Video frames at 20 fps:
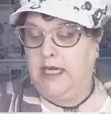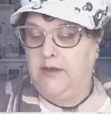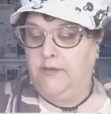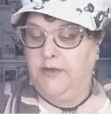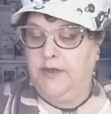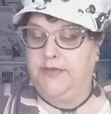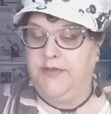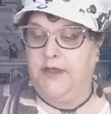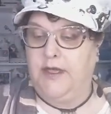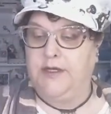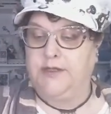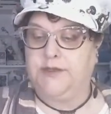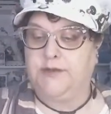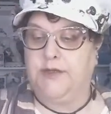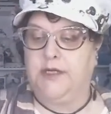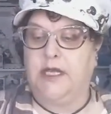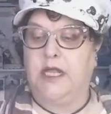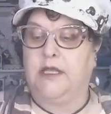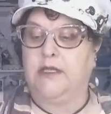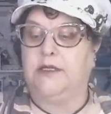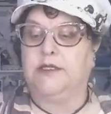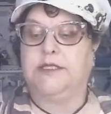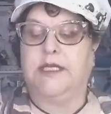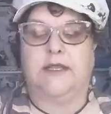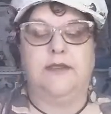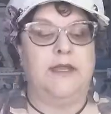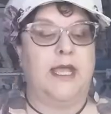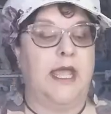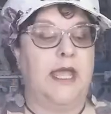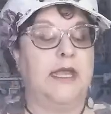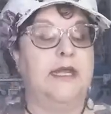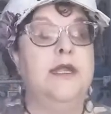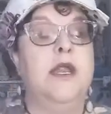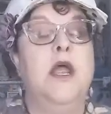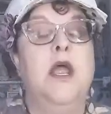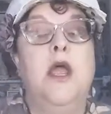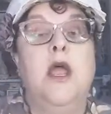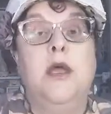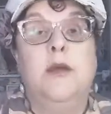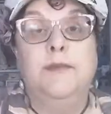with those three colors. And then
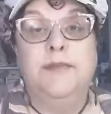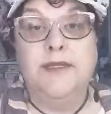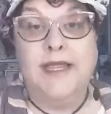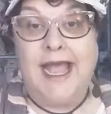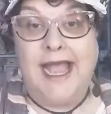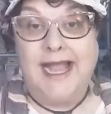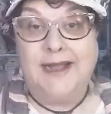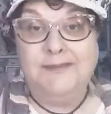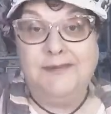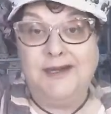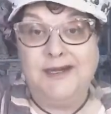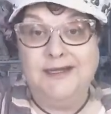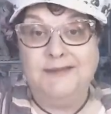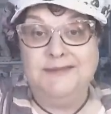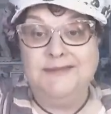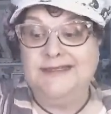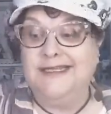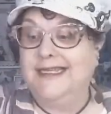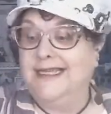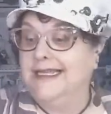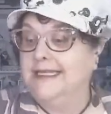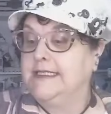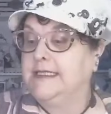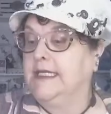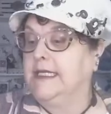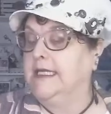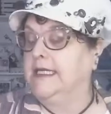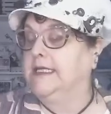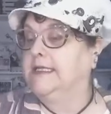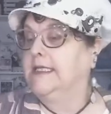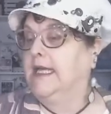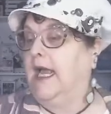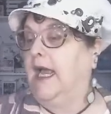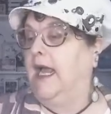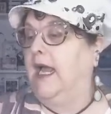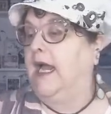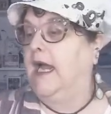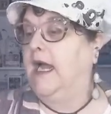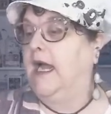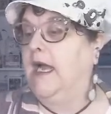Blackberry Bliss is
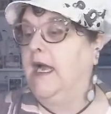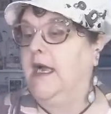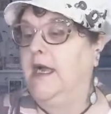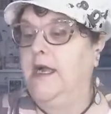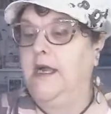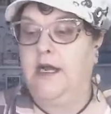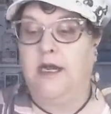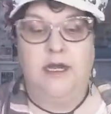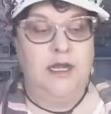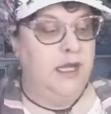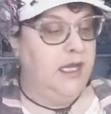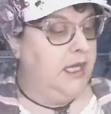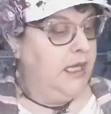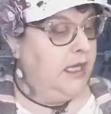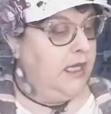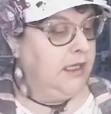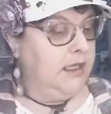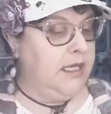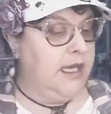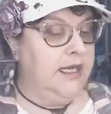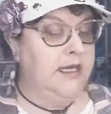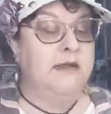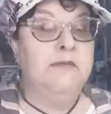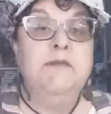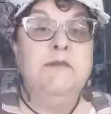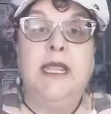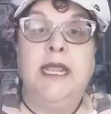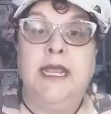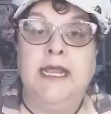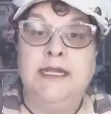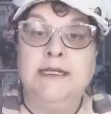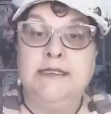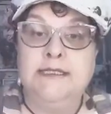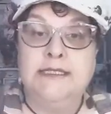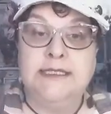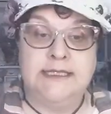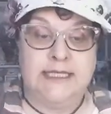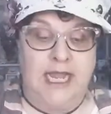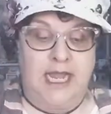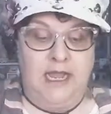our kind of main
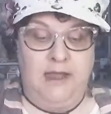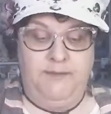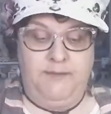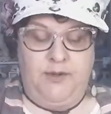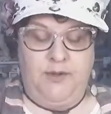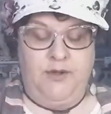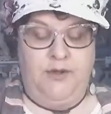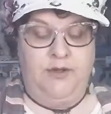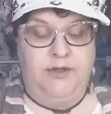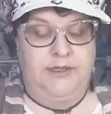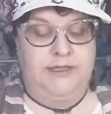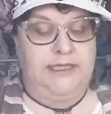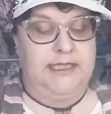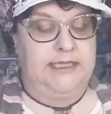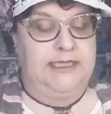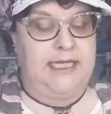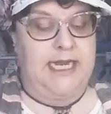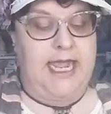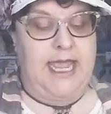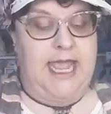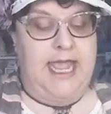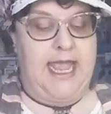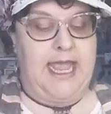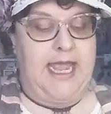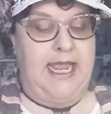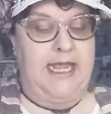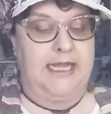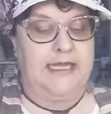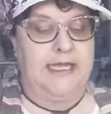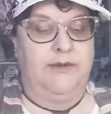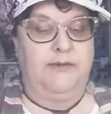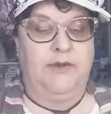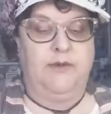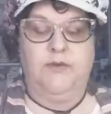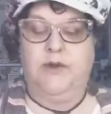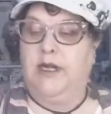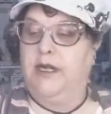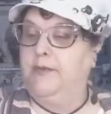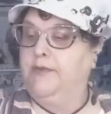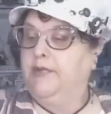staple today that we
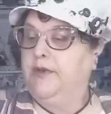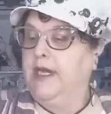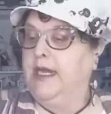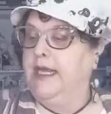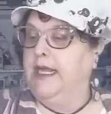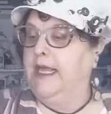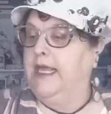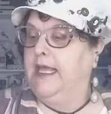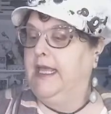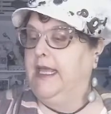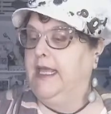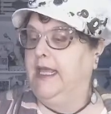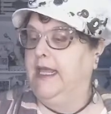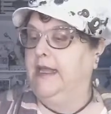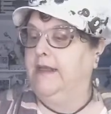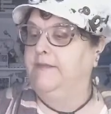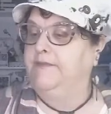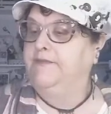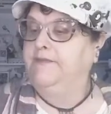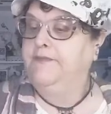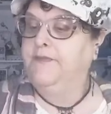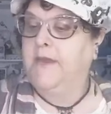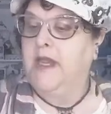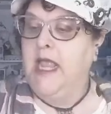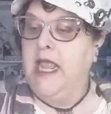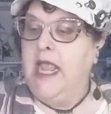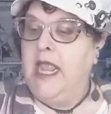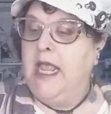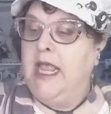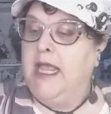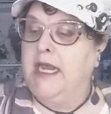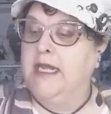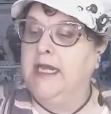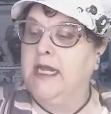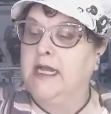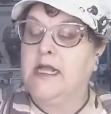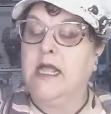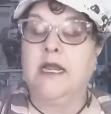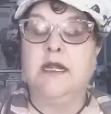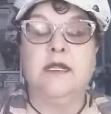want to bring in. And
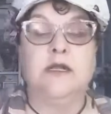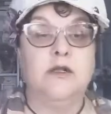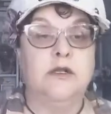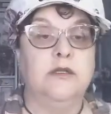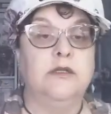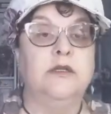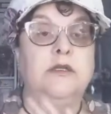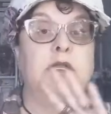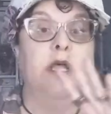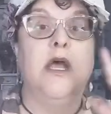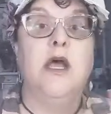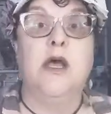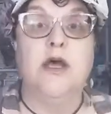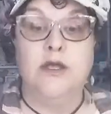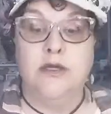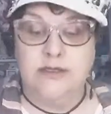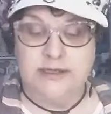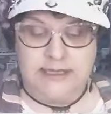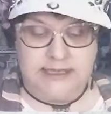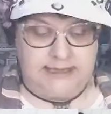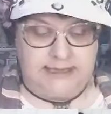it kind of closes